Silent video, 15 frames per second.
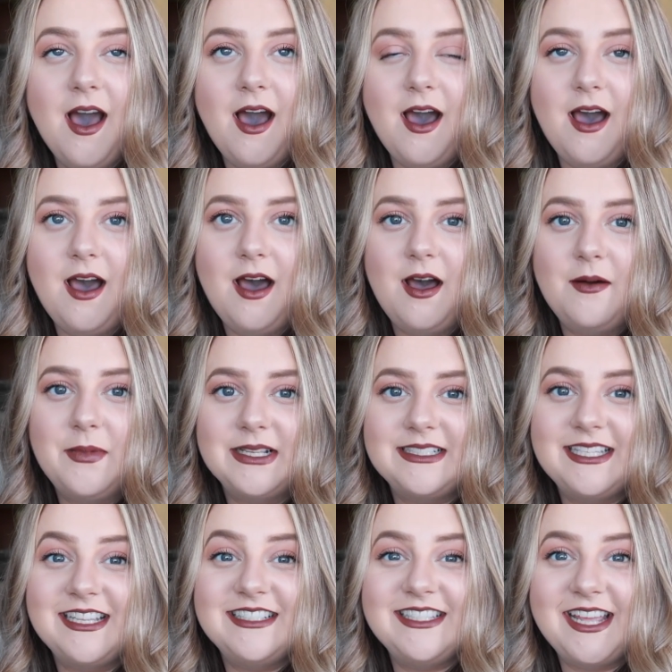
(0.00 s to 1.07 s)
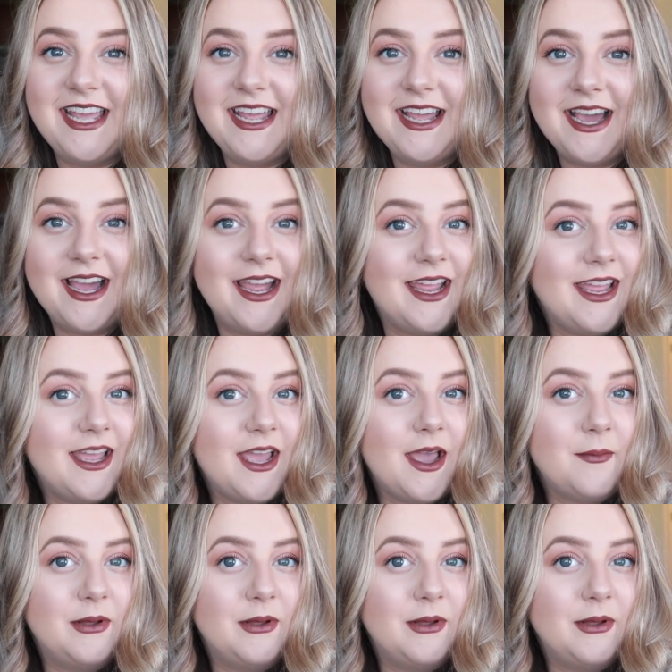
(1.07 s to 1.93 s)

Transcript: Um, today I